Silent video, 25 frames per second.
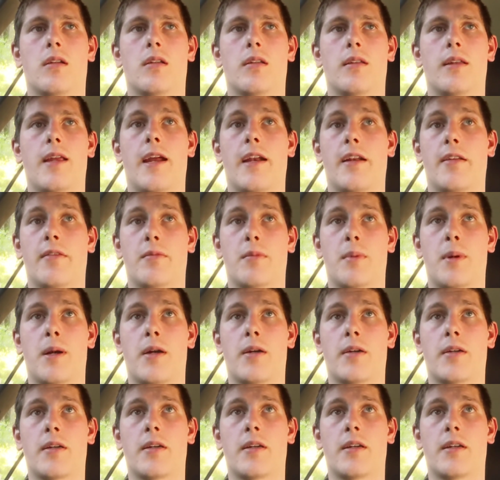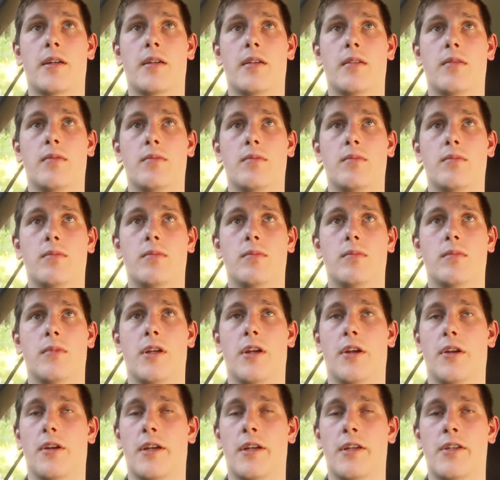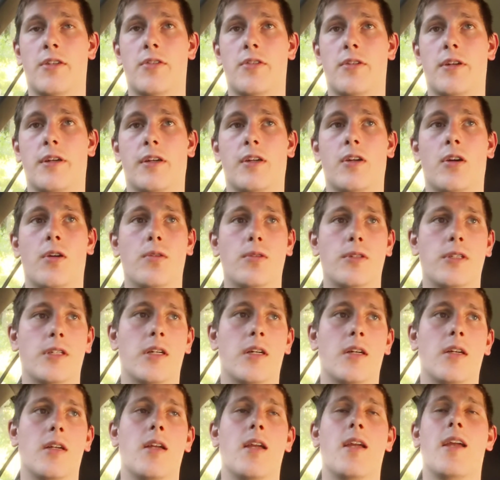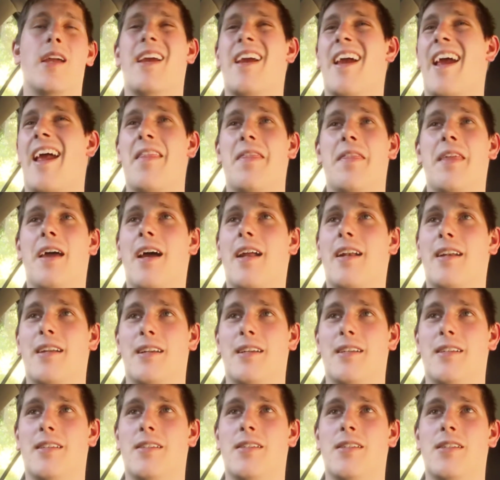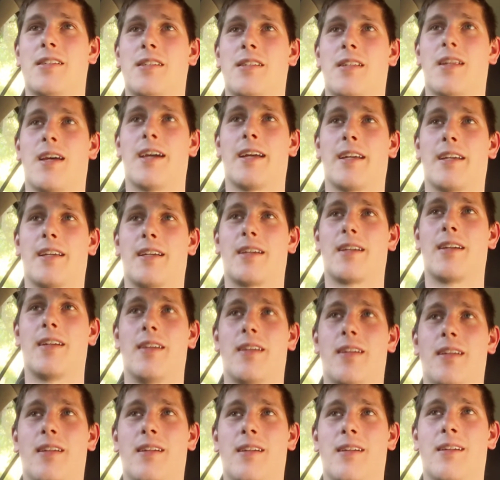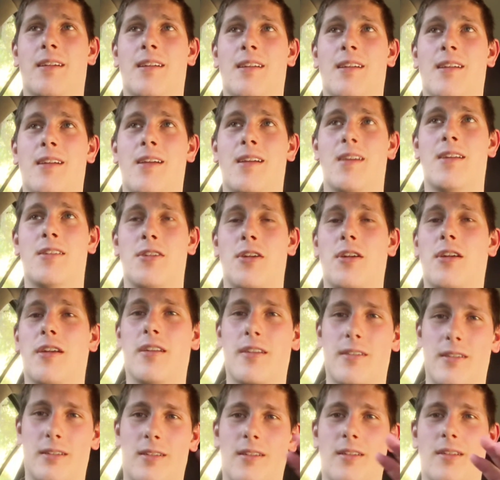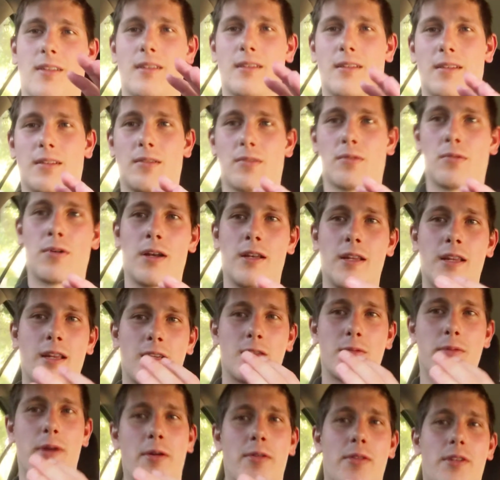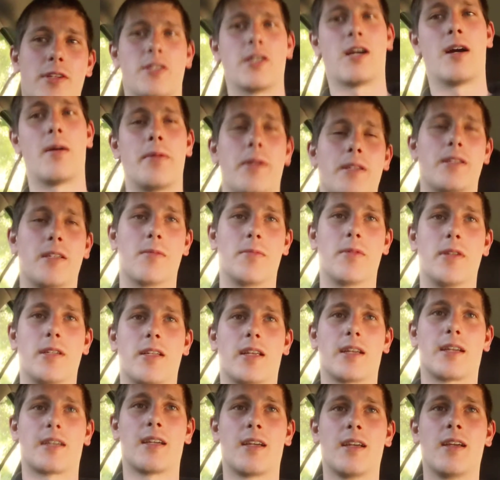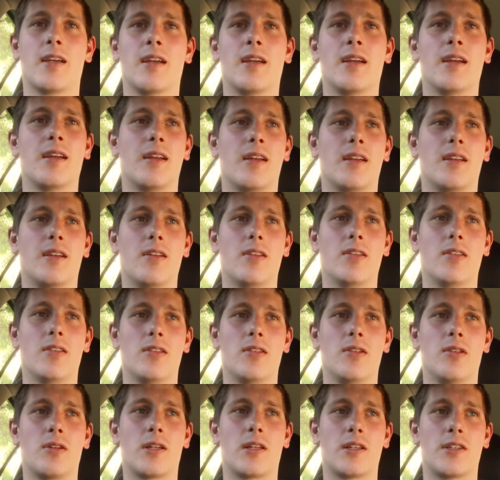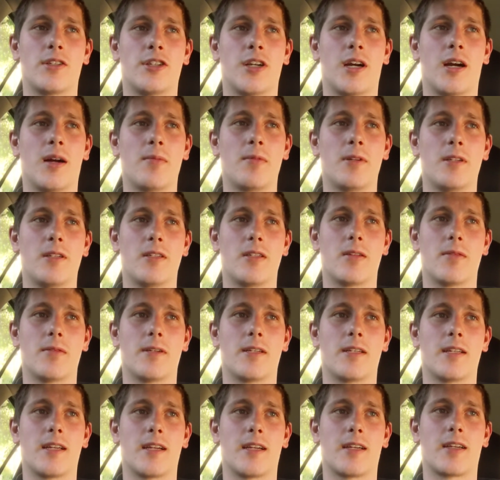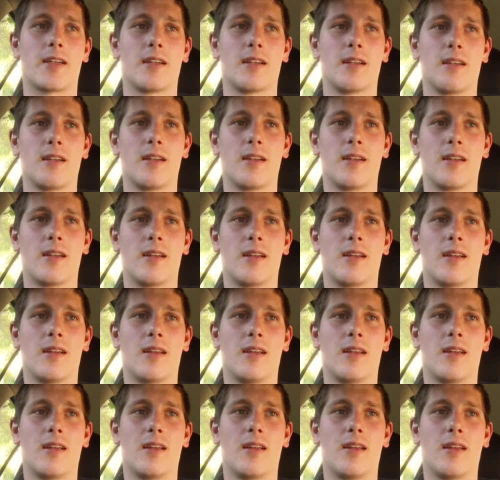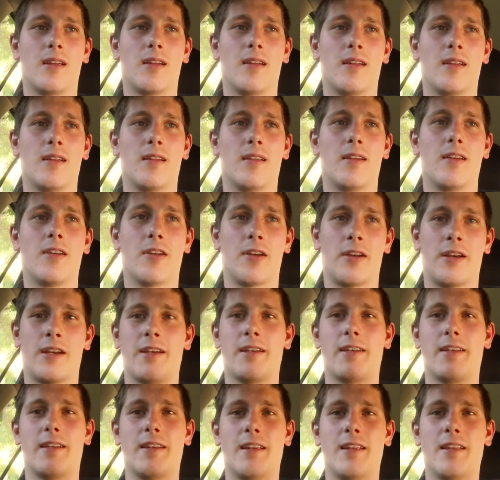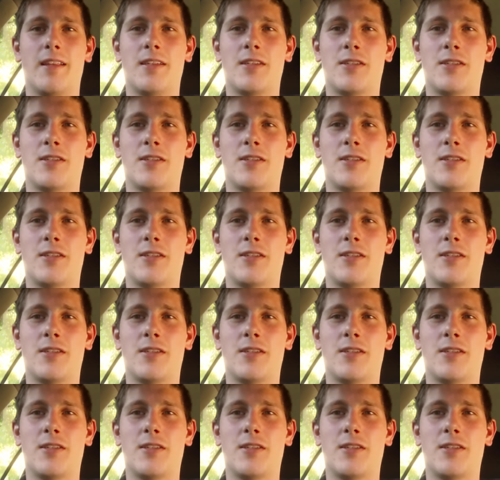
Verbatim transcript: Native American, you know, history and culture and that is just like so what I didn't explain with the shamanism is like you look at shamanism it's like you know he he